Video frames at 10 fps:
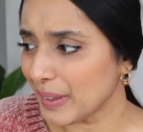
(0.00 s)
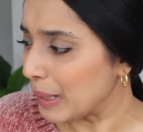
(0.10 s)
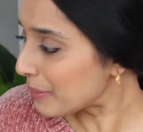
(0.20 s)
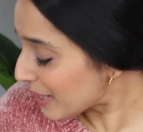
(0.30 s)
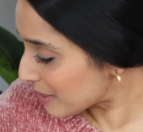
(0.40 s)

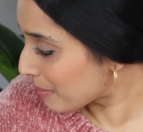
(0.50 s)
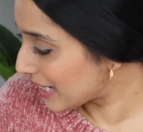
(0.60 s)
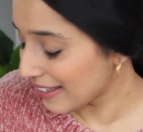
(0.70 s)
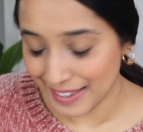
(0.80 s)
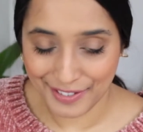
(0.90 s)
I'm not
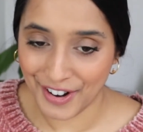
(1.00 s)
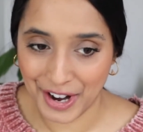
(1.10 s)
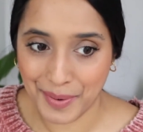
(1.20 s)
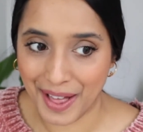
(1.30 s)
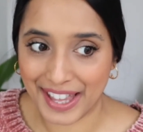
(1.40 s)
explaining this
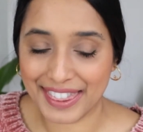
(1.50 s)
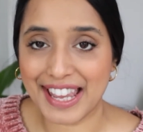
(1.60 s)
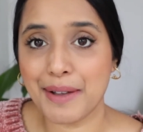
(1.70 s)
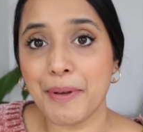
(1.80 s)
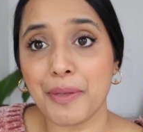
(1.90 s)
very well, I
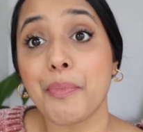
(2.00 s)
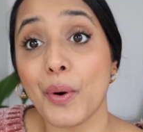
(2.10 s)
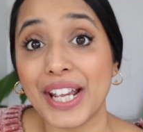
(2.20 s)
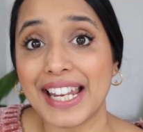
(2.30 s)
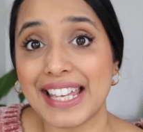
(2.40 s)
think, but the
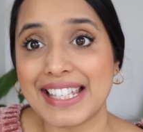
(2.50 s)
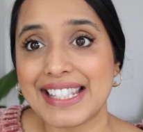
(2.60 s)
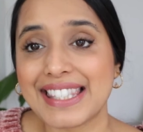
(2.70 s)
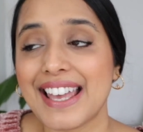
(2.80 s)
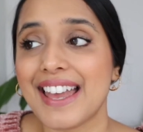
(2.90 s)
point
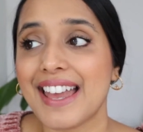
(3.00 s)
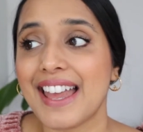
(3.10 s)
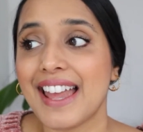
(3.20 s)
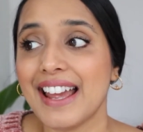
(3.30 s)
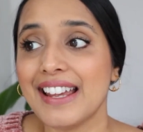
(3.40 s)
is
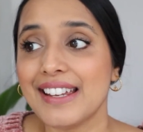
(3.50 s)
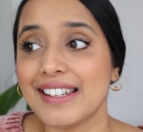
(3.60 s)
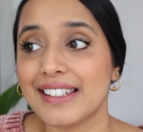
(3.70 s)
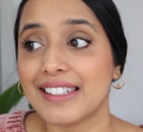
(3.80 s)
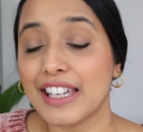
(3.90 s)

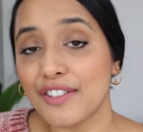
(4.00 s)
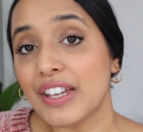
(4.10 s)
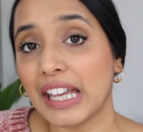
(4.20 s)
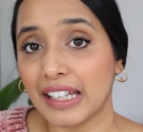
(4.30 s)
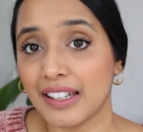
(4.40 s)

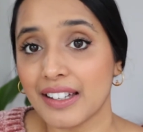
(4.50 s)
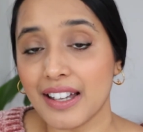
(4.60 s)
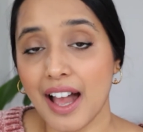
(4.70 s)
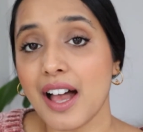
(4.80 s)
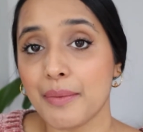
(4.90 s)
giving
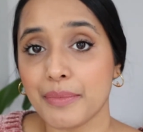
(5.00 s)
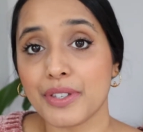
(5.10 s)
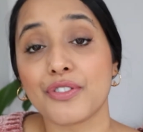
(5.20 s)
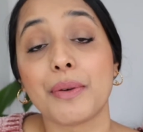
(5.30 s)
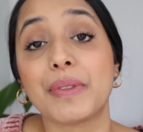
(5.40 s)

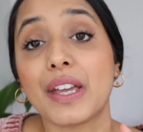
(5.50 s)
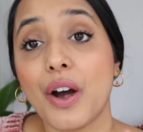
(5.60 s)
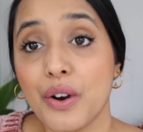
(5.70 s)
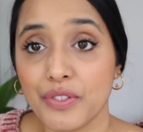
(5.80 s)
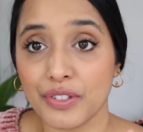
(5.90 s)
comes from the
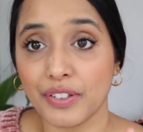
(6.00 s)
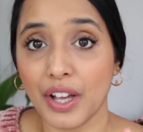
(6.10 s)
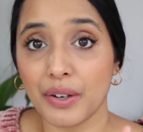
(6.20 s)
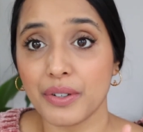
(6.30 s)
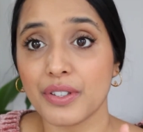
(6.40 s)

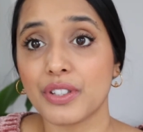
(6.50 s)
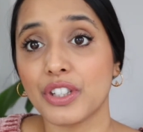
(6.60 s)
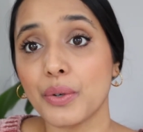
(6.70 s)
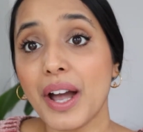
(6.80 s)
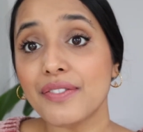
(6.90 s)
overflow. So
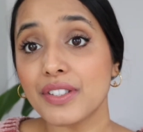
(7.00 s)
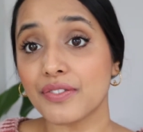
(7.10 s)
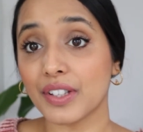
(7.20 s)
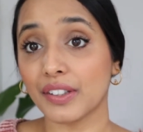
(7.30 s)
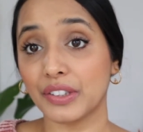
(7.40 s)
you have to fill